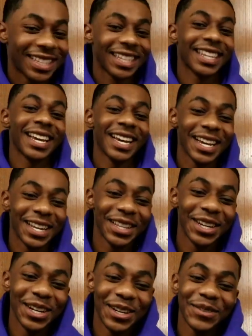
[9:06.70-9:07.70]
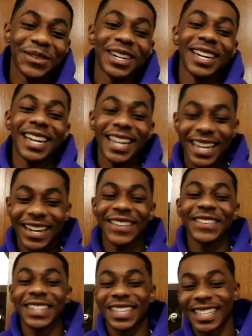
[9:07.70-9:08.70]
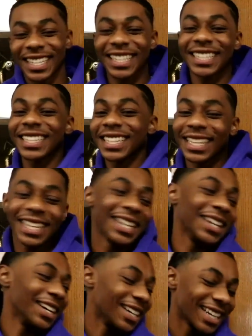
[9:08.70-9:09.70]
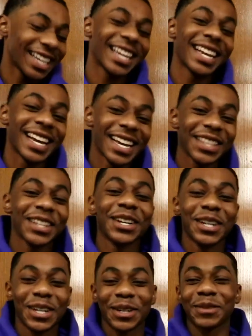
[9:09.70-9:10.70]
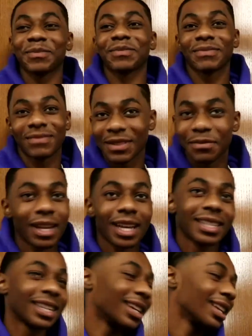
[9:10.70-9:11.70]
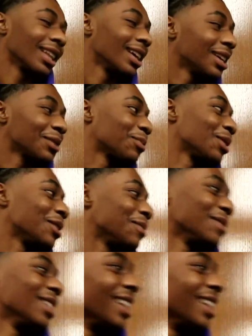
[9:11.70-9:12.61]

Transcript: Together forever is Linda and Heather. I'm not saying the last part.